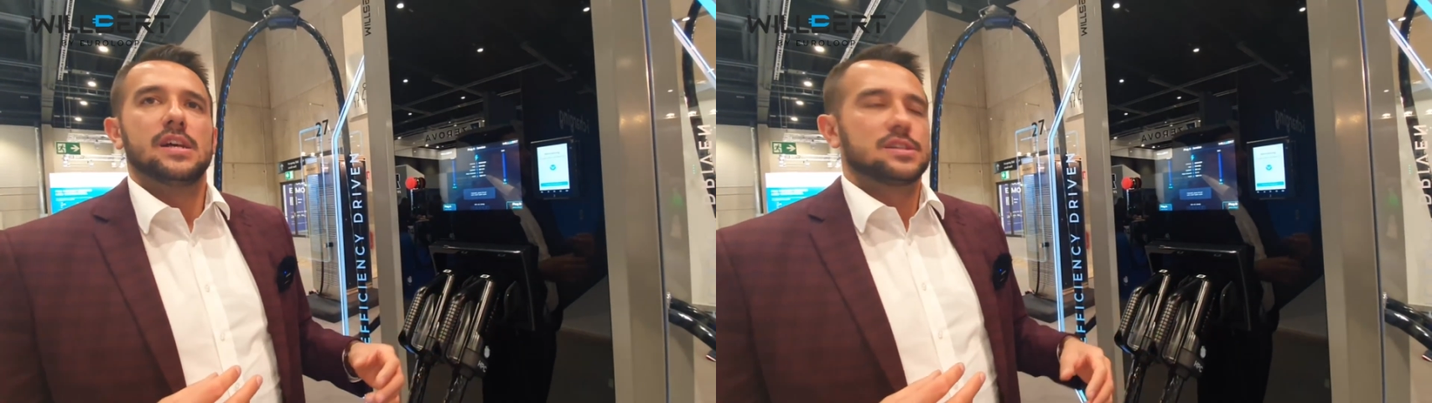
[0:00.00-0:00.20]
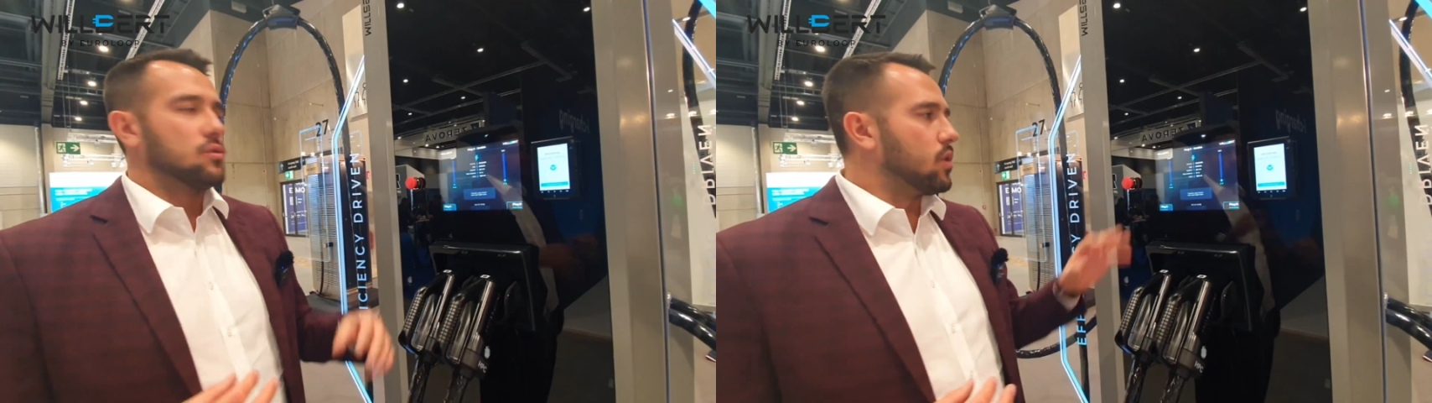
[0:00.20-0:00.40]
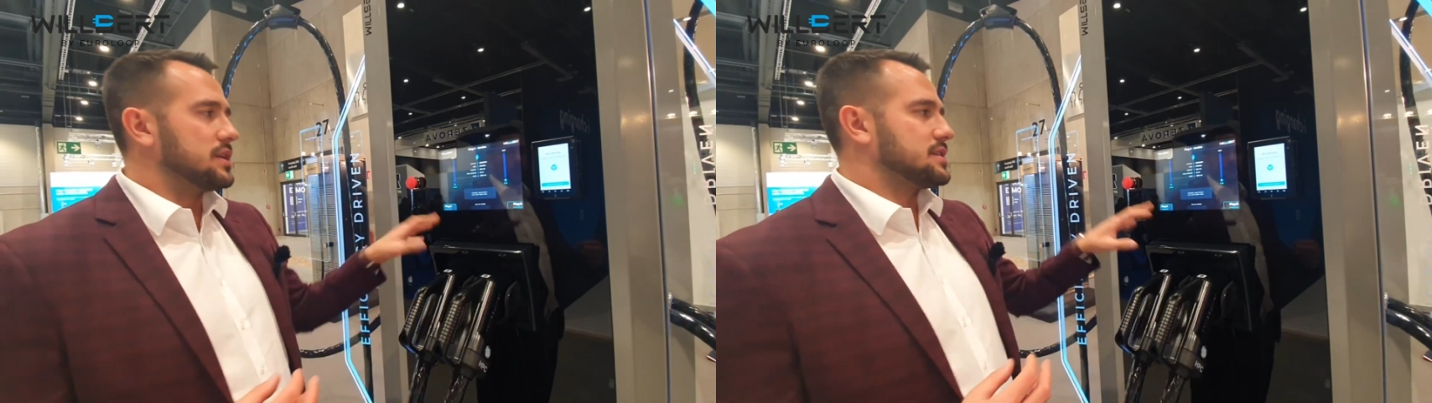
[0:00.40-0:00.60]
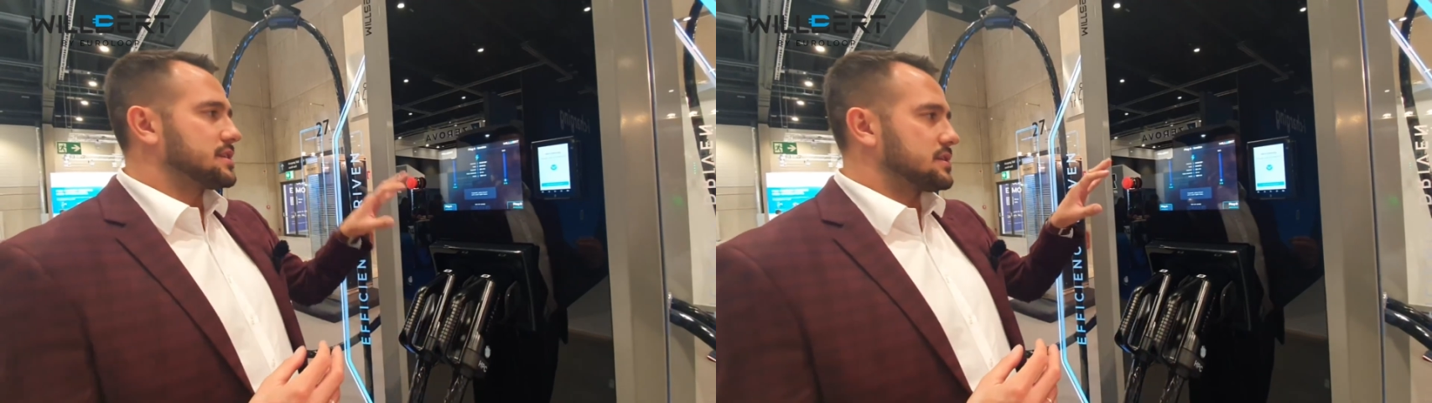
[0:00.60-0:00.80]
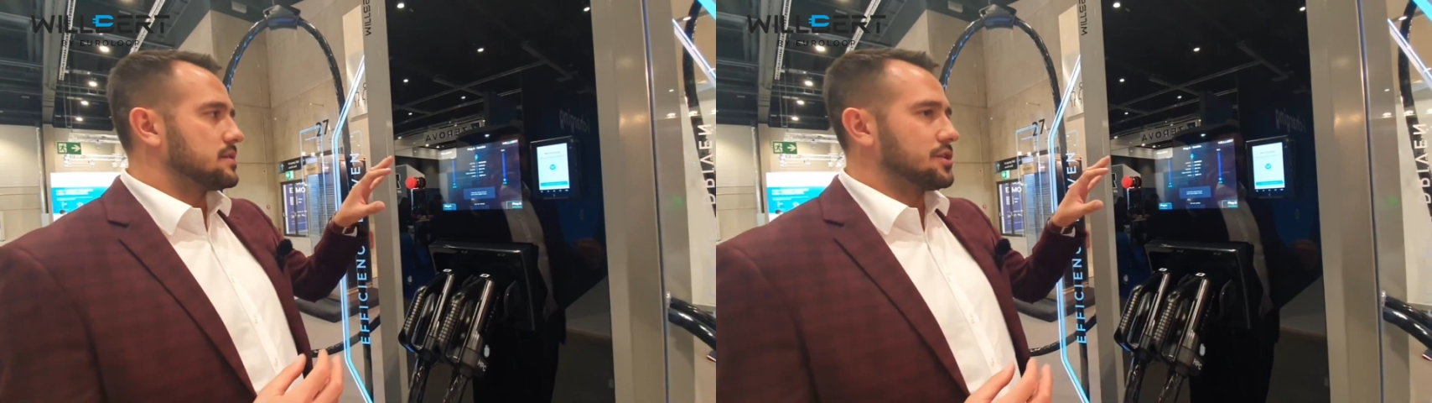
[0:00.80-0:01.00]
So
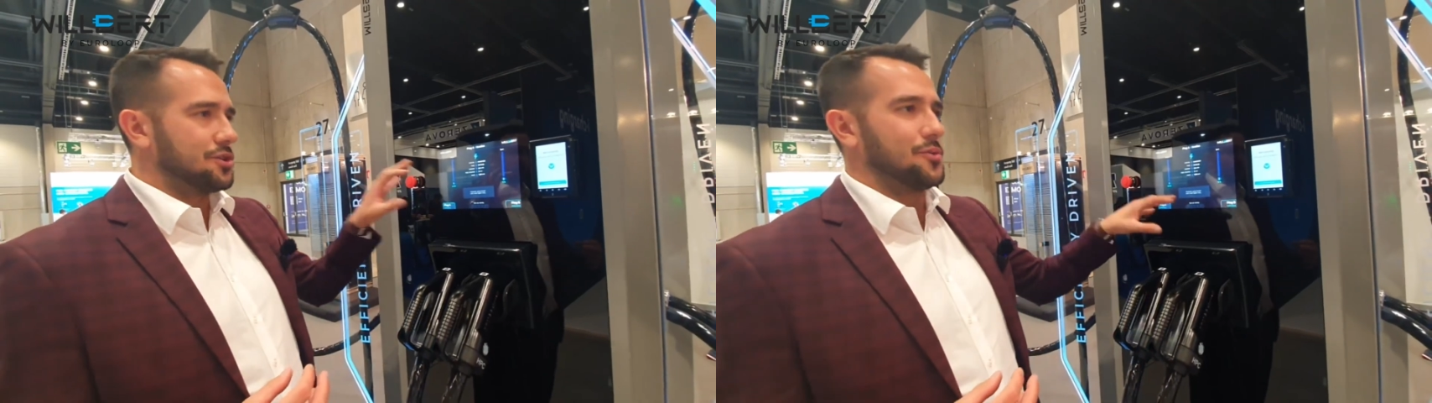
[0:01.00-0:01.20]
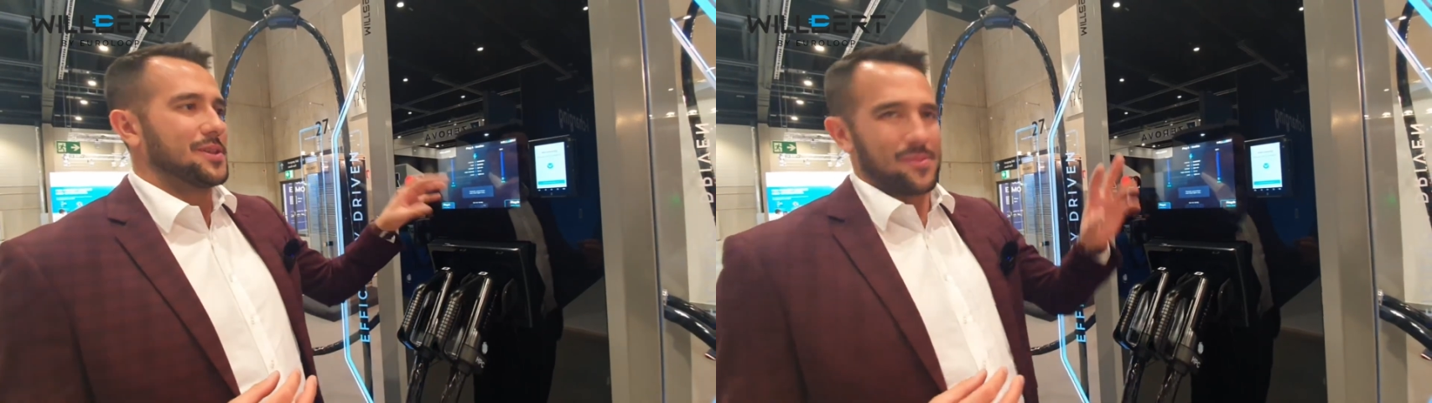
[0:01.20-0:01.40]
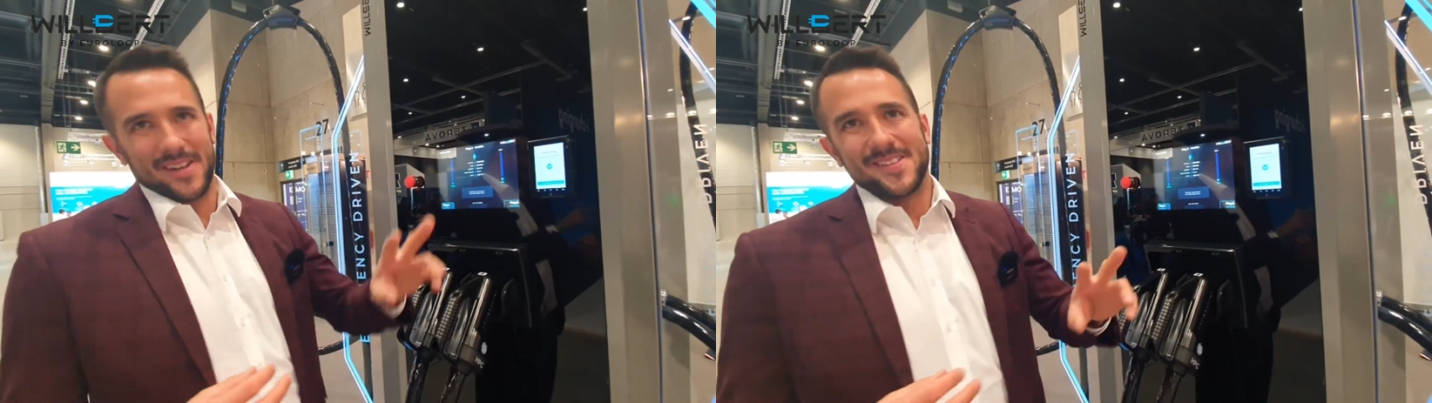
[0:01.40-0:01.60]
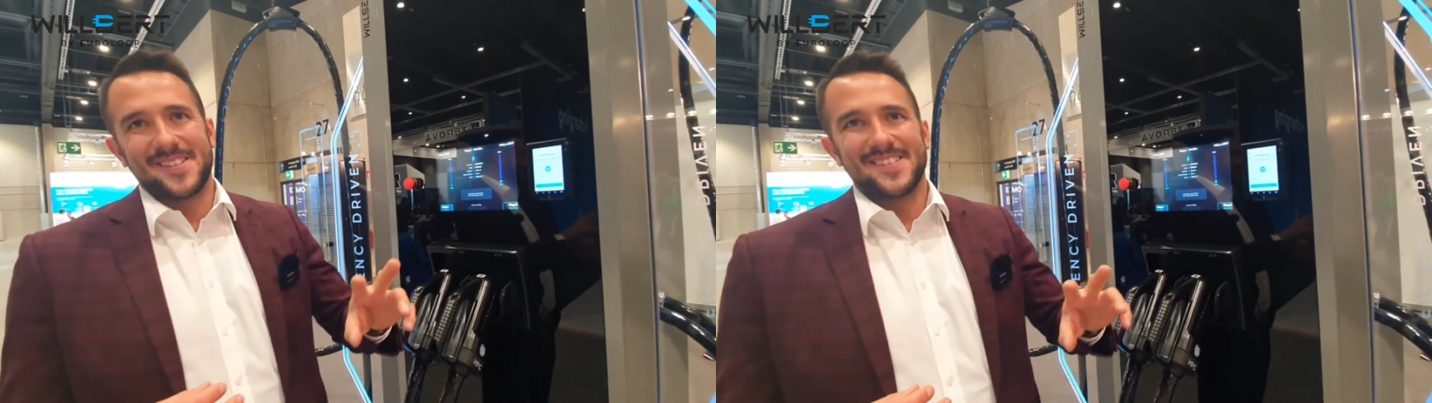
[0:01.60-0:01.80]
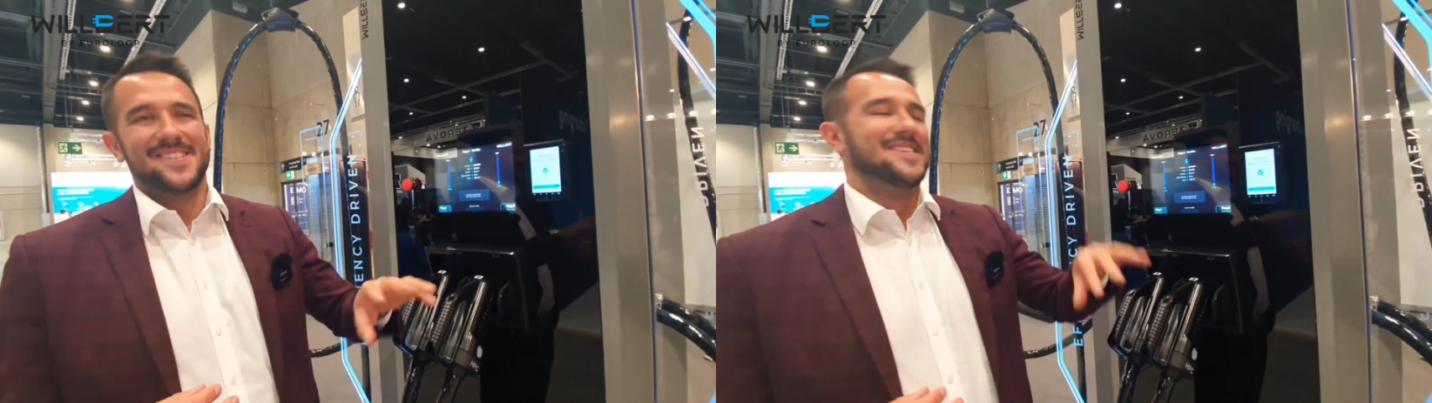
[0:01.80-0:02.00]
once you do it
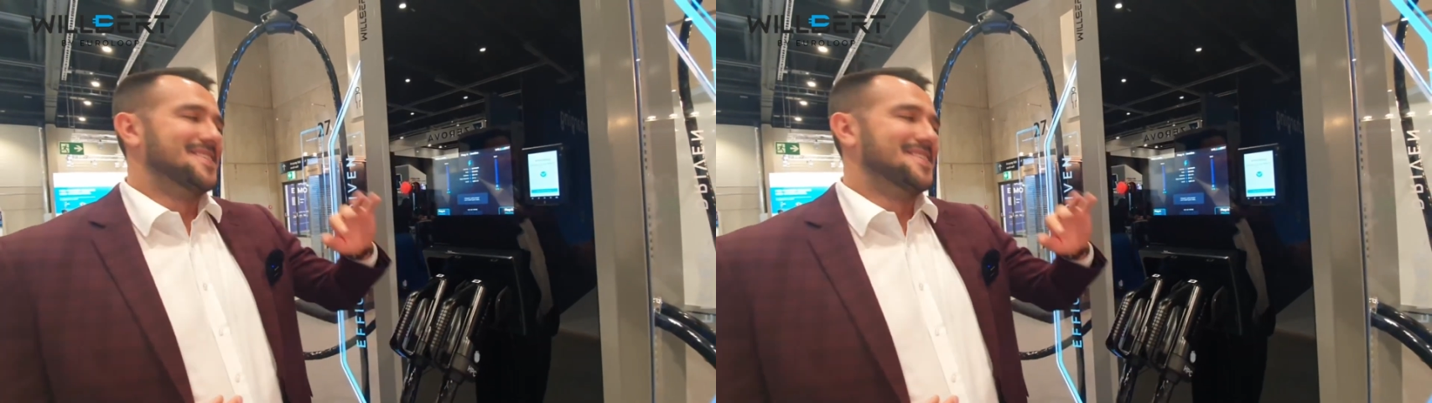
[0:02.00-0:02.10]
once,